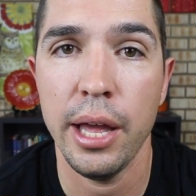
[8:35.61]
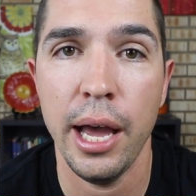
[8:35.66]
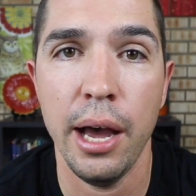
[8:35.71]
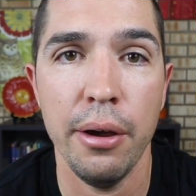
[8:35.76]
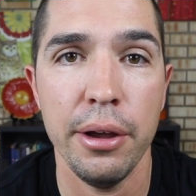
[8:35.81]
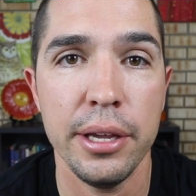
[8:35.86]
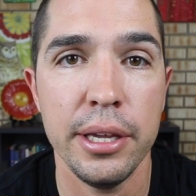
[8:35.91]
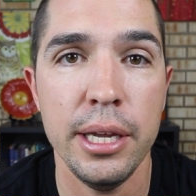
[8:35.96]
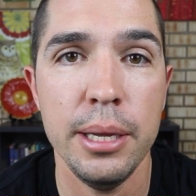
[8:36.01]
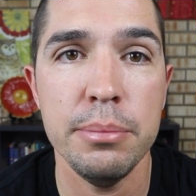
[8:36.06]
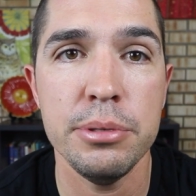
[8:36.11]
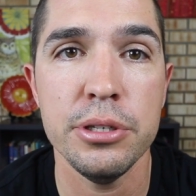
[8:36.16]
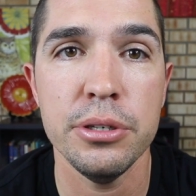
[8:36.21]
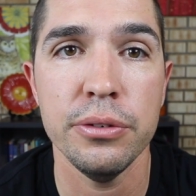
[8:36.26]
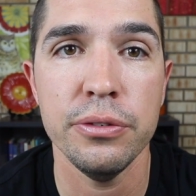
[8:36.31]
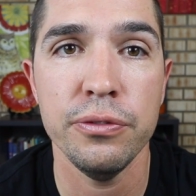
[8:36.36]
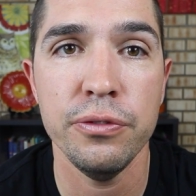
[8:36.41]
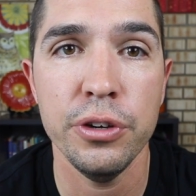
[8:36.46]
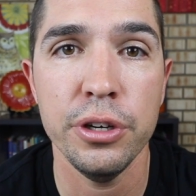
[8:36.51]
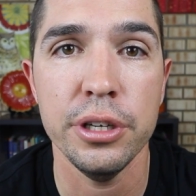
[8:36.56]
how it keeps
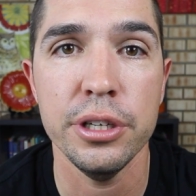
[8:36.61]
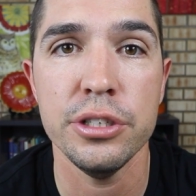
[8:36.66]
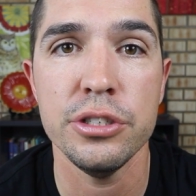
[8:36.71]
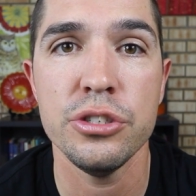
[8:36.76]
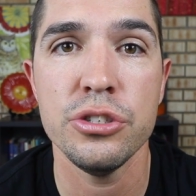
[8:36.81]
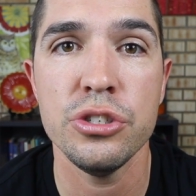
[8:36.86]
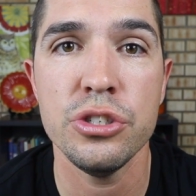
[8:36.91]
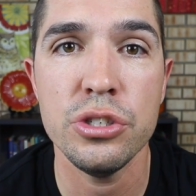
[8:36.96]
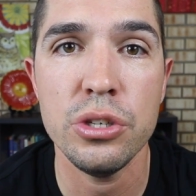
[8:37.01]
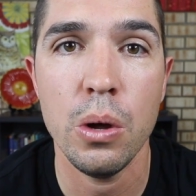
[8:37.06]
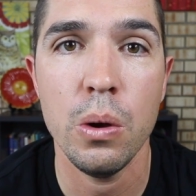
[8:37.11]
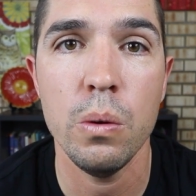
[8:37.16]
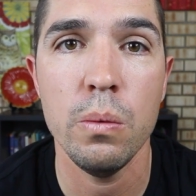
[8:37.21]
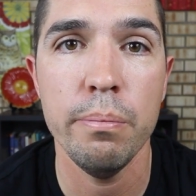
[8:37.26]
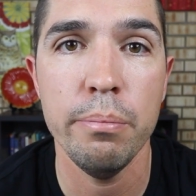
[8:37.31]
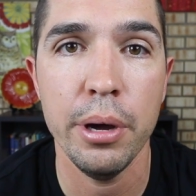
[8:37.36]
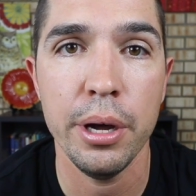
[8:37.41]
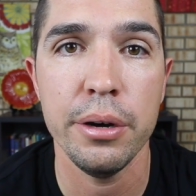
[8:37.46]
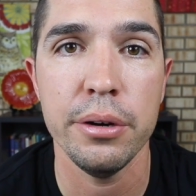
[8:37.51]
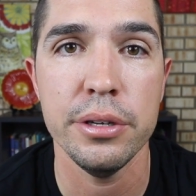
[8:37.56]
your footage so
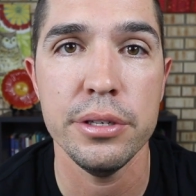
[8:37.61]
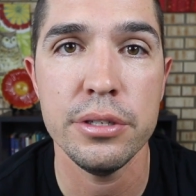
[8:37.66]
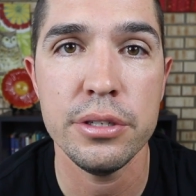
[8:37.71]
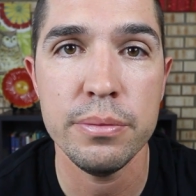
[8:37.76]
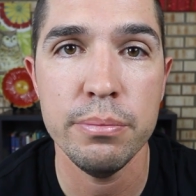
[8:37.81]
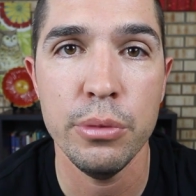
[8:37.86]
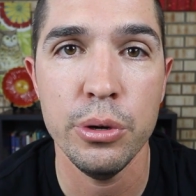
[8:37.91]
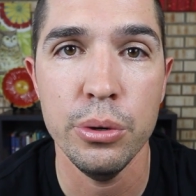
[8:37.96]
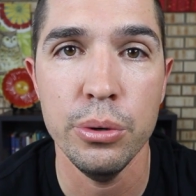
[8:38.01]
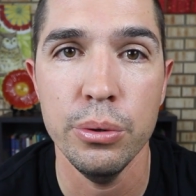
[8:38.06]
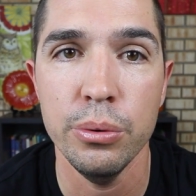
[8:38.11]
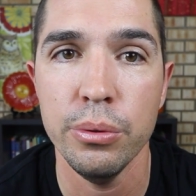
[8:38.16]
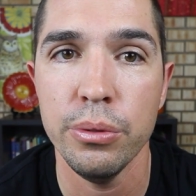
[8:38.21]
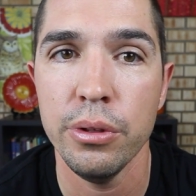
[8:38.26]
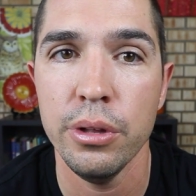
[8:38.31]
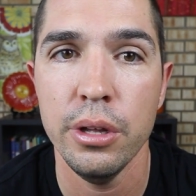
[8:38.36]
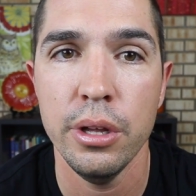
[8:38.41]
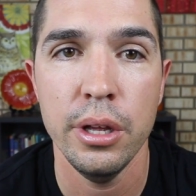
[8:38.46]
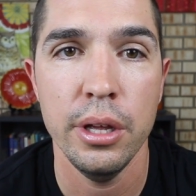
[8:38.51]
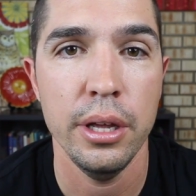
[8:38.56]
buttery smooth.